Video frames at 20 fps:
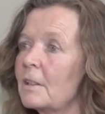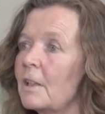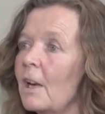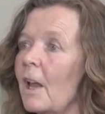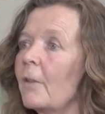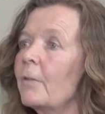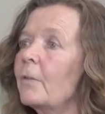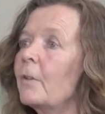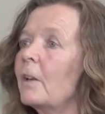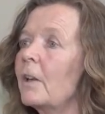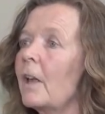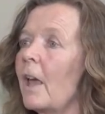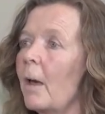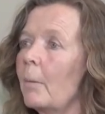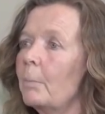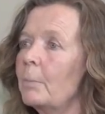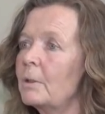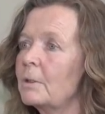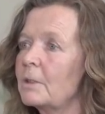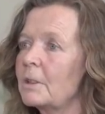Nothing
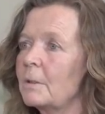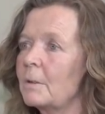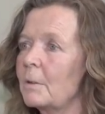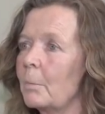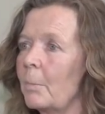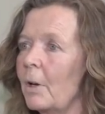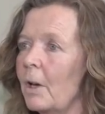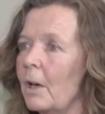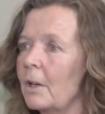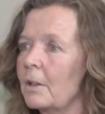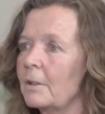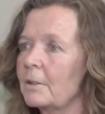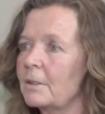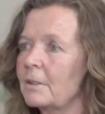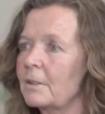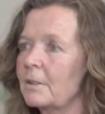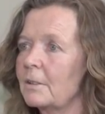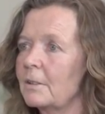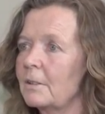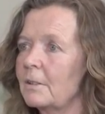happened in the
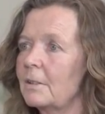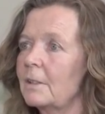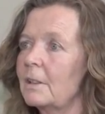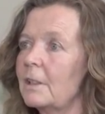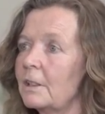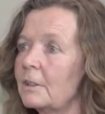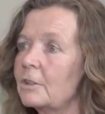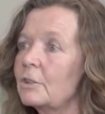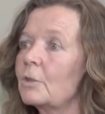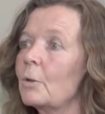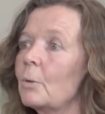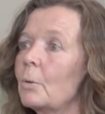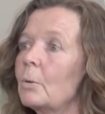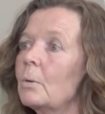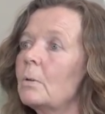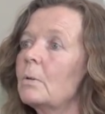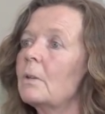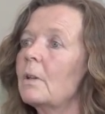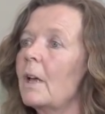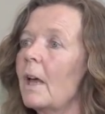past. It's
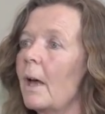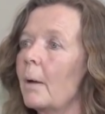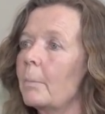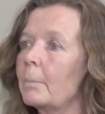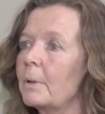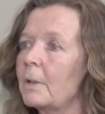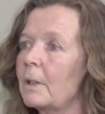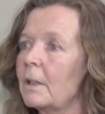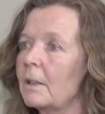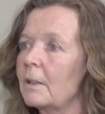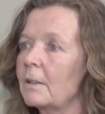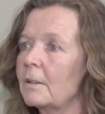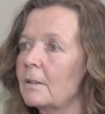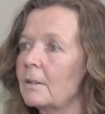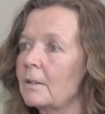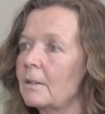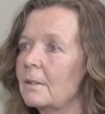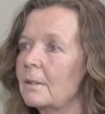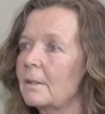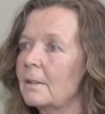all happening
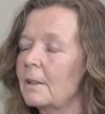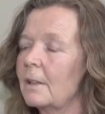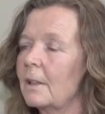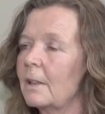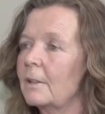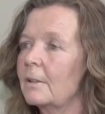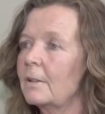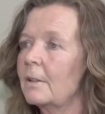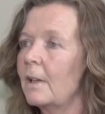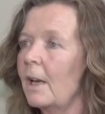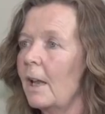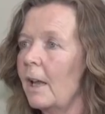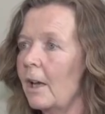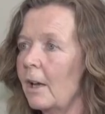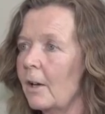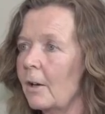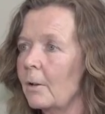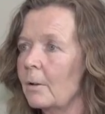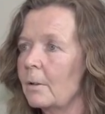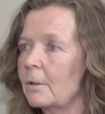
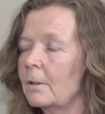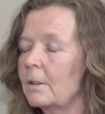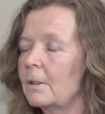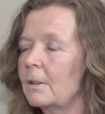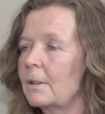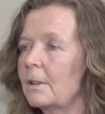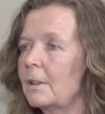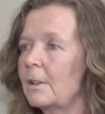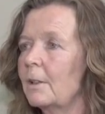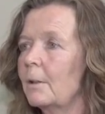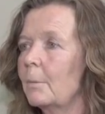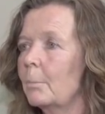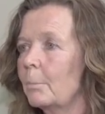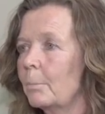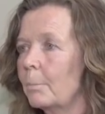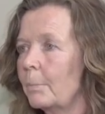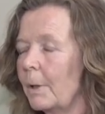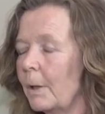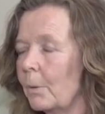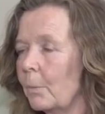now.
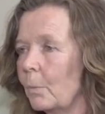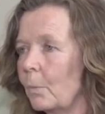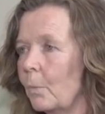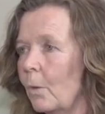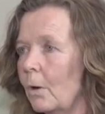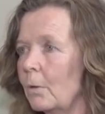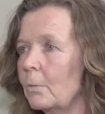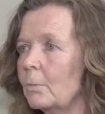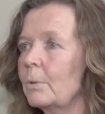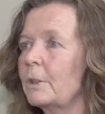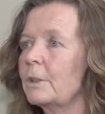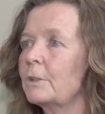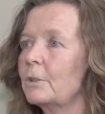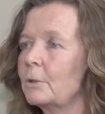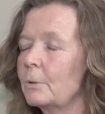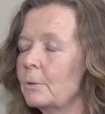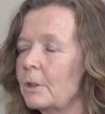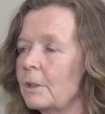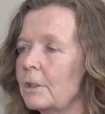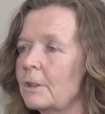But what we're
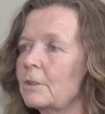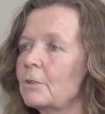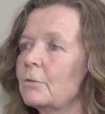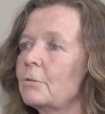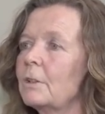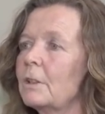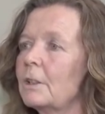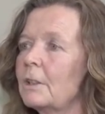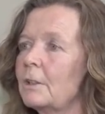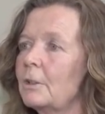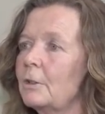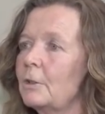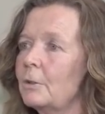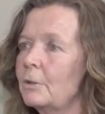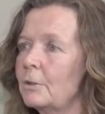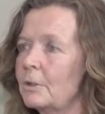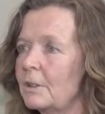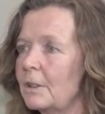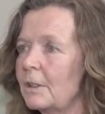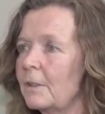doing is really
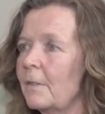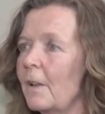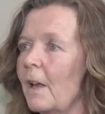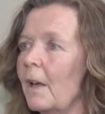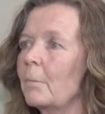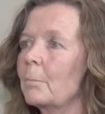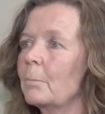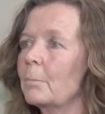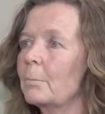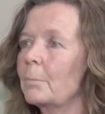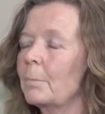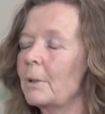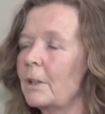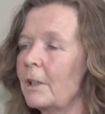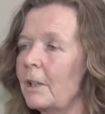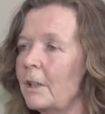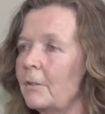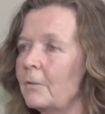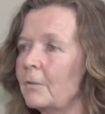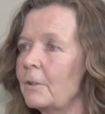using that
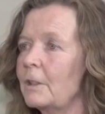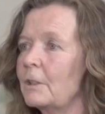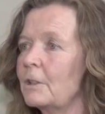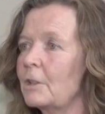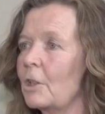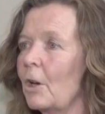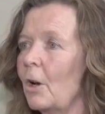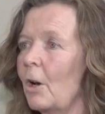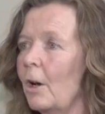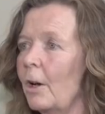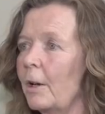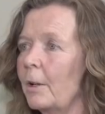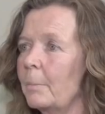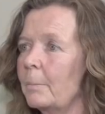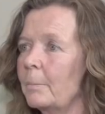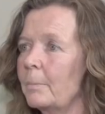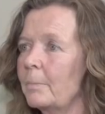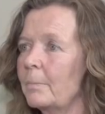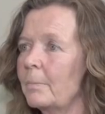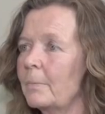belief in
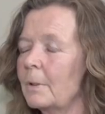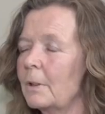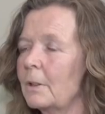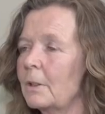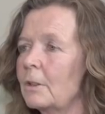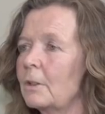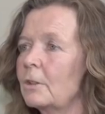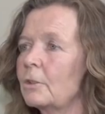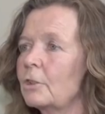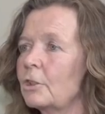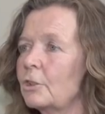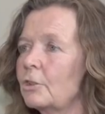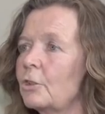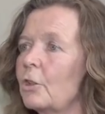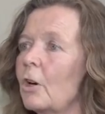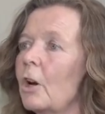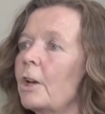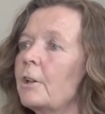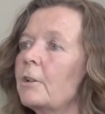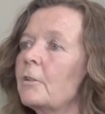time to
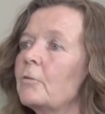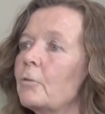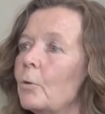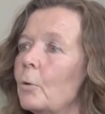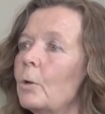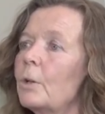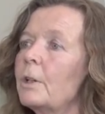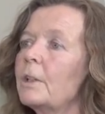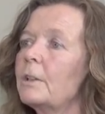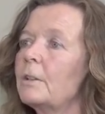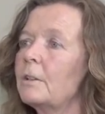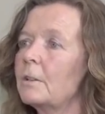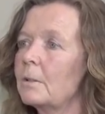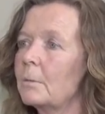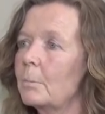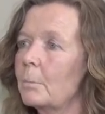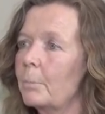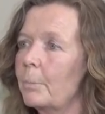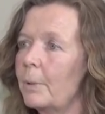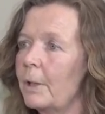try and avoid
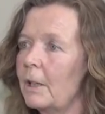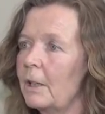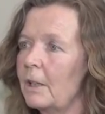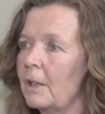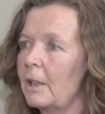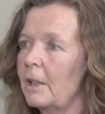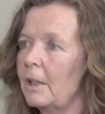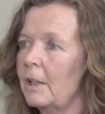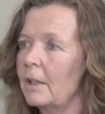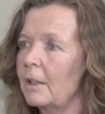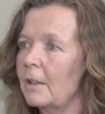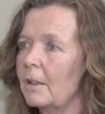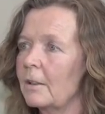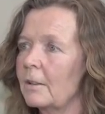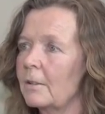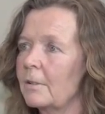being here.